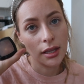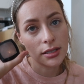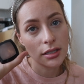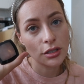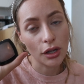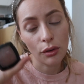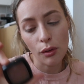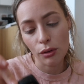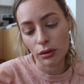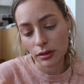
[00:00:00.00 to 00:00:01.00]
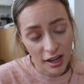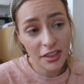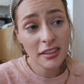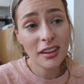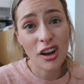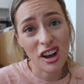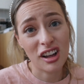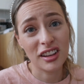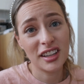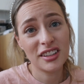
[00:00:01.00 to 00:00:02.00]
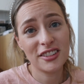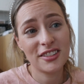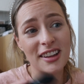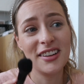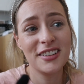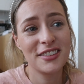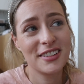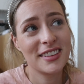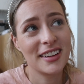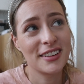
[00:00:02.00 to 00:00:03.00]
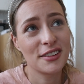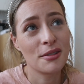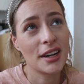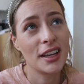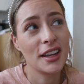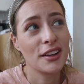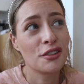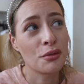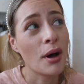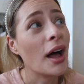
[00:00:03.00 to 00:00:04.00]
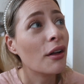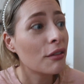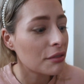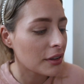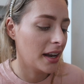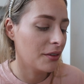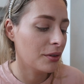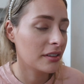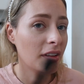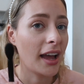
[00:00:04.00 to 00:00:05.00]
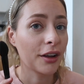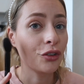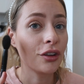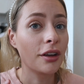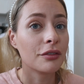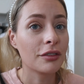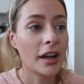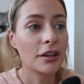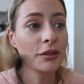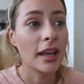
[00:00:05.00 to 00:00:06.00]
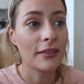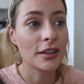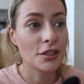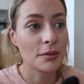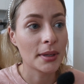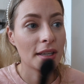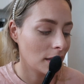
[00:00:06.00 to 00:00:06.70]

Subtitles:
This is so old. I got this in college, which was like 2012, and it was actually a friend who gave it to me.